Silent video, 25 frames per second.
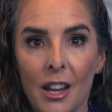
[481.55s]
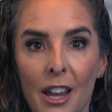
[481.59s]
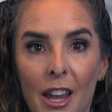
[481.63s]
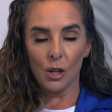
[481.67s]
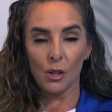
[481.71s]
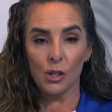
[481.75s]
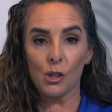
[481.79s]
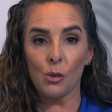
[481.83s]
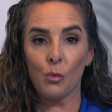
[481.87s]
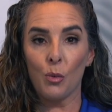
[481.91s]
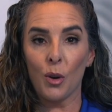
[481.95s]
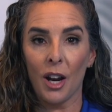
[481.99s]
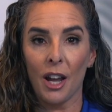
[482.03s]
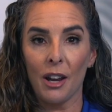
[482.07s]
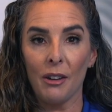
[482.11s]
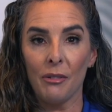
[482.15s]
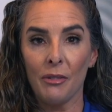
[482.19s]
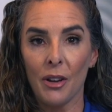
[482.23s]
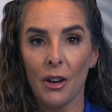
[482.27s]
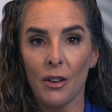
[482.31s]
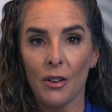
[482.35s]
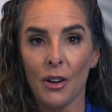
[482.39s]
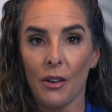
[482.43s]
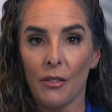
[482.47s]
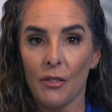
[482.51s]
So what I
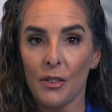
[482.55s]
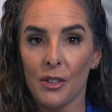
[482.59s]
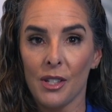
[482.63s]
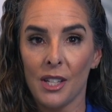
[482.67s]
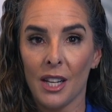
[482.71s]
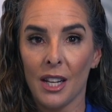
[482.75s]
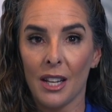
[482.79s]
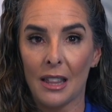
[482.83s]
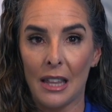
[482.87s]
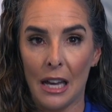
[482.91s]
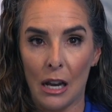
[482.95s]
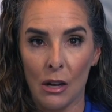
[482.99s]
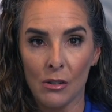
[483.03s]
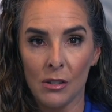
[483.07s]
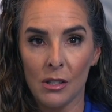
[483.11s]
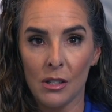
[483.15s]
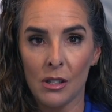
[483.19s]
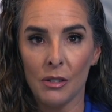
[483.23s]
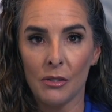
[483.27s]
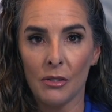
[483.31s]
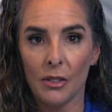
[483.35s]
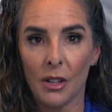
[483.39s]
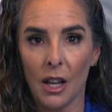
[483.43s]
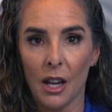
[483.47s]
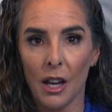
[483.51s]
found after seeing thousands
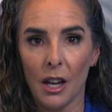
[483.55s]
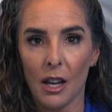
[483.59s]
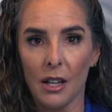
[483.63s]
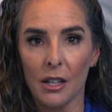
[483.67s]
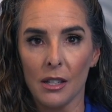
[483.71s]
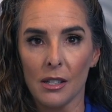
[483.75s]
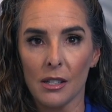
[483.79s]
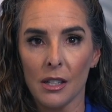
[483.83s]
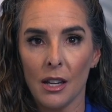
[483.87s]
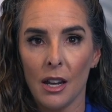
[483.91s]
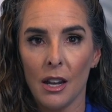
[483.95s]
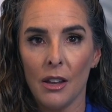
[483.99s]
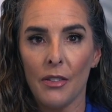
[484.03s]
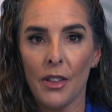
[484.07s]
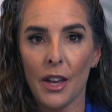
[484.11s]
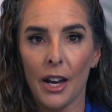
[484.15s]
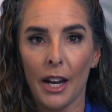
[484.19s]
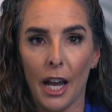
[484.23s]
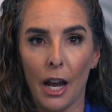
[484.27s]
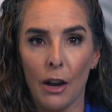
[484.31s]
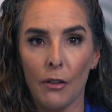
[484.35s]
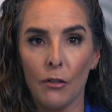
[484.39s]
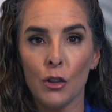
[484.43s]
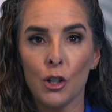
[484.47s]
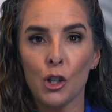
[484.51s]
of clients, that
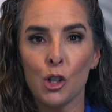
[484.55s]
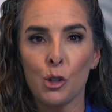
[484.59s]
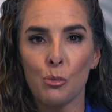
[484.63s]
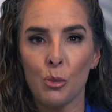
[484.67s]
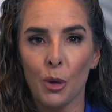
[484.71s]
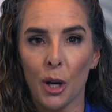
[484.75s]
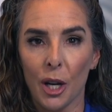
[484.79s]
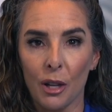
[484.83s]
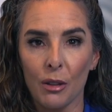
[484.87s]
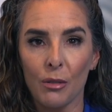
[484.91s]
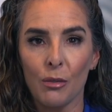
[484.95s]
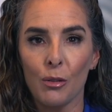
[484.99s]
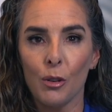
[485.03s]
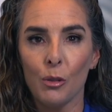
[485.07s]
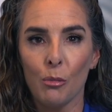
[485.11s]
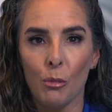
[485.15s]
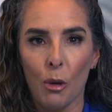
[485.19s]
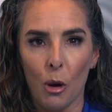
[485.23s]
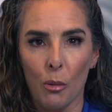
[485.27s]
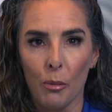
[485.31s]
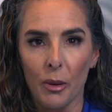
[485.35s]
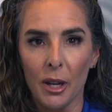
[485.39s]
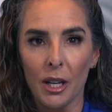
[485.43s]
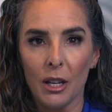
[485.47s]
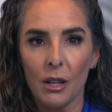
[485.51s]
average breakthrough
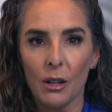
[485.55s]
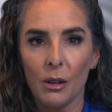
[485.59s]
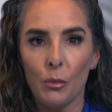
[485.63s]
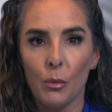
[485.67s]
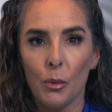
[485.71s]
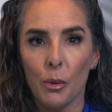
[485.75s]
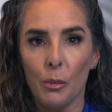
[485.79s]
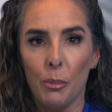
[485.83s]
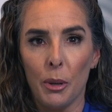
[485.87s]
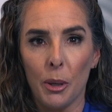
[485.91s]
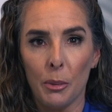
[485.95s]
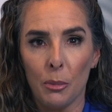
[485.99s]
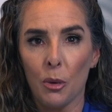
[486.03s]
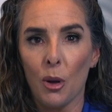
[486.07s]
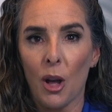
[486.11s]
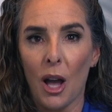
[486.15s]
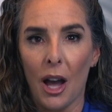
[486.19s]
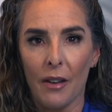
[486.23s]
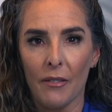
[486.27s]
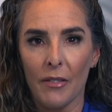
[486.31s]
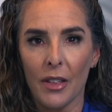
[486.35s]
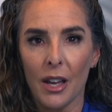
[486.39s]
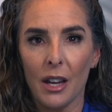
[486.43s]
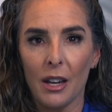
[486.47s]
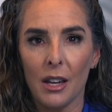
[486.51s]
moment when people
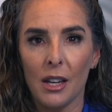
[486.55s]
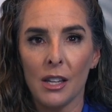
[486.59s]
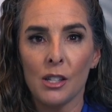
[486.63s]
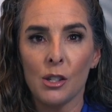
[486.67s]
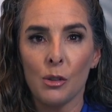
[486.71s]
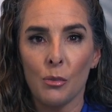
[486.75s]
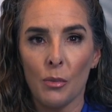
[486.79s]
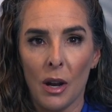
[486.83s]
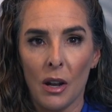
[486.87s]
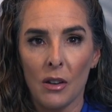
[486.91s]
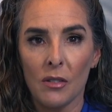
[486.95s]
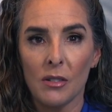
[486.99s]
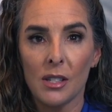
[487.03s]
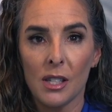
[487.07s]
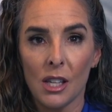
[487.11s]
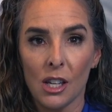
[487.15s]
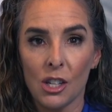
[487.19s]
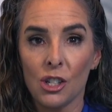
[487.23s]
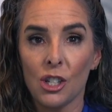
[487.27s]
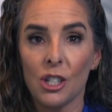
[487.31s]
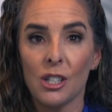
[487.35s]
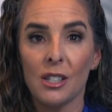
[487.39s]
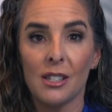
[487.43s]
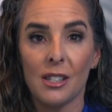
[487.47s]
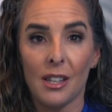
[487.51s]
have that is around
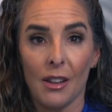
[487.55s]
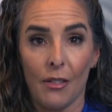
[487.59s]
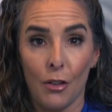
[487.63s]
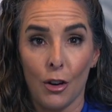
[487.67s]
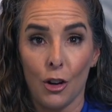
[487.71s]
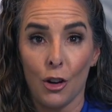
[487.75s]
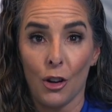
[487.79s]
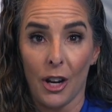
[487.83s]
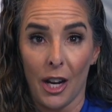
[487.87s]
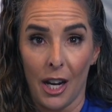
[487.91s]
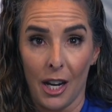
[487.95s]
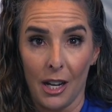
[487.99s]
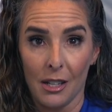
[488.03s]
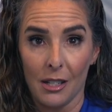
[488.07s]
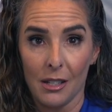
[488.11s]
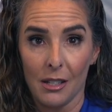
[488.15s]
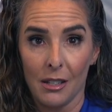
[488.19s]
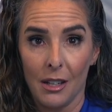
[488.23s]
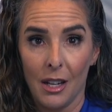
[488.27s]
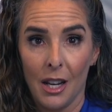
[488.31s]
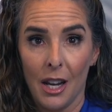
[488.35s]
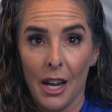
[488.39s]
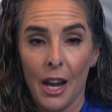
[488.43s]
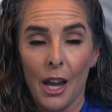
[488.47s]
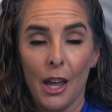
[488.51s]
session 7 or 8.
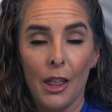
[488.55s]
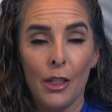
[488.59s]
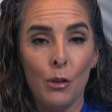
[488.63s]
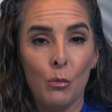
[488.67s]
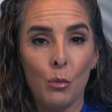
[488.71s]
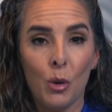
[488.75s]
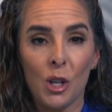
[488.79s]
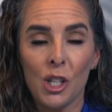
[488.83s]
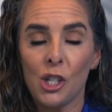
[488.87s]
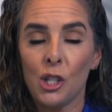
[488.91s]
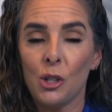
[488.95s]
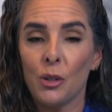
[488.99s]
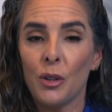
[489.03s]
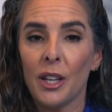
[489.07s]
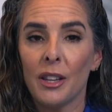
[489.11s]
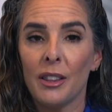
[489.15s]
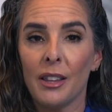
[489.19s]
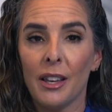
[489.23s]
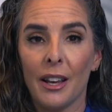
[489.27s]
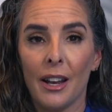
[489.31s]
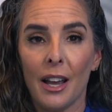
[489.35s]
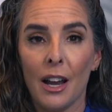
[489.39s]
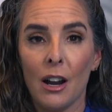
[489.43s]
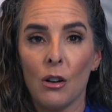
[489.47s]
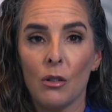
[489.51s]
Then once you get
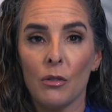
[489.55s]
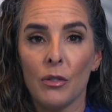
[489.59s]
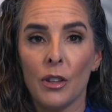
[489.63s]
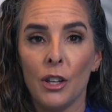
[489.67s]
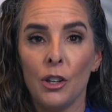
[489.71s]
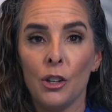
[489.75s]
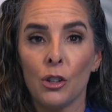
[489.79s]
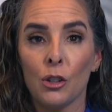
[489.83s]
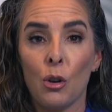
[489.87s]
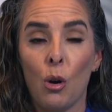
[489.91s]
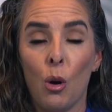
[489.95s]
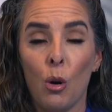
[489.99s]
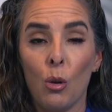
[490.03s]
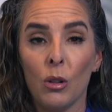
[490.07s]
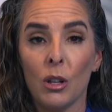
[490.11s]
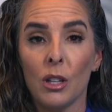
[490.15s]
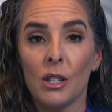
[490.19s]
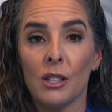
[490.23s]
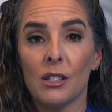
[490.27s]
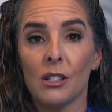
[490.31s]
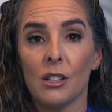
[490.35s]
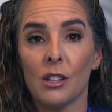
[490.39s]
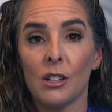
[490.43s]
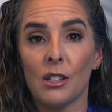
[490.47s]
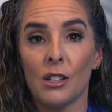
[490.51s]
that out, then your colon
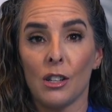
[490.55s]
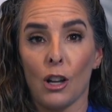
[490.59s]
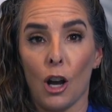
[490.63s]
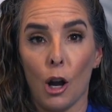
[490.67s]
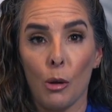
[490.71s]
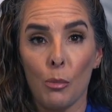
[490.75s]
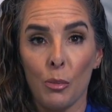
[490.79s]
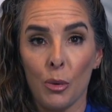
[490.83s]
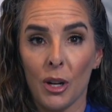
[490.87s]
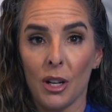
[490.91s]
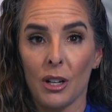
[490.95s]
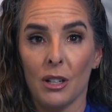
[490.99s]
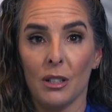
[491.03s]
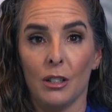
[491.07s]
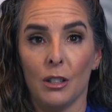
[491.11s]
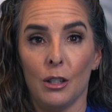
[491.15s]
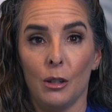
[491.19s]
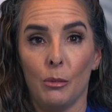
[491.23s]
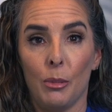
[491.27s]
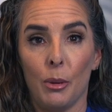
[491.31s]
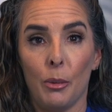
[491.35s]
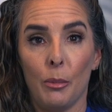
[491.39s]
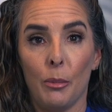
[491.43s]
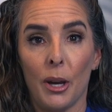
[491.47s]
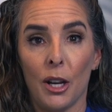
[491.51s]
starts to operate a little
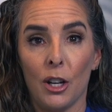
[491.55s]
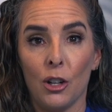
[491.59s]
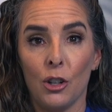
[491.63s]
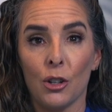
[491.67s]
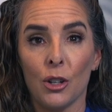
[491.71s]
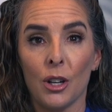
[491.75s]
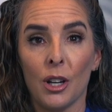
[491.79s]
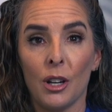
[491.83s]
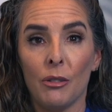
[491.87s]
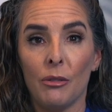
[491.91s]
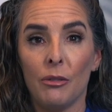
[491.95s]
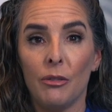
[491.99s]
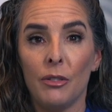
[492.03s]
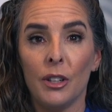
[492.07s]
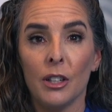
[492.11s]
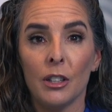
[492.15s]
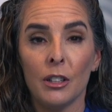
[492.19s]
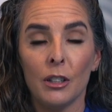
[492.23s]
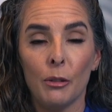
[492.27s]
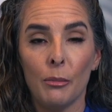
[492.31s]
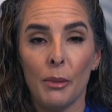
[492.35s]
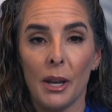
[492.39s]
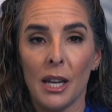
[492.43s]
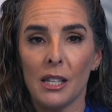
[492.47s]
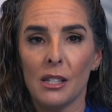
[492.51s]
bit better. You're going to feel
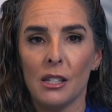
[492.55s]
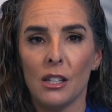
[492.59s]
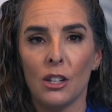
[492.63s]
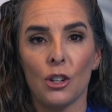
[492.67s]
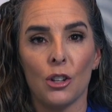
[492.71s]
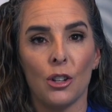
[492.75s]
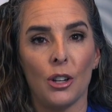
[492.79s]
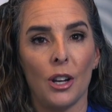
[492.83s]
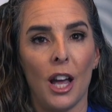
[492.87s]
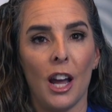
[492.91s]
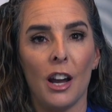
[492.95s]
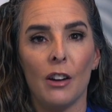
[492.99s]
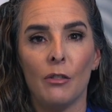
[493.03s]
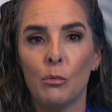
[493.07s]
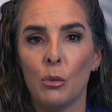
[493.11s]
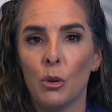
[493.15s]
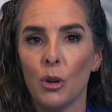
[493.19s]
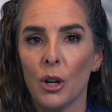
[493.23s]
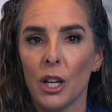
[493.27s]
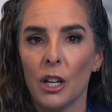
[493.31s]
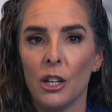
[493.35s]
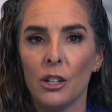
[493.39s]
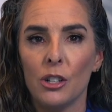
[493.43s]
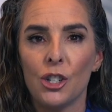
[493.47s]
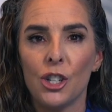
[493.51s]
amazing. You're going to have more
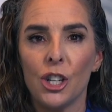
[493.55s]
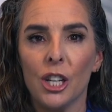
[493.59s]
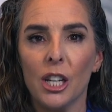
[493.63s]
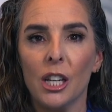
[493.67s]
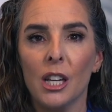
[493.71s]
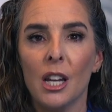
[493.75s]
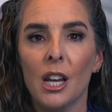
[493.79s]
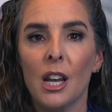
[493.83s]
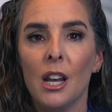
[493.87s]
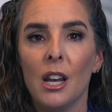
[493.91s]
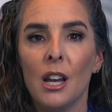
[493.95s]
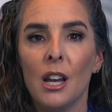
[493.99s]
energy.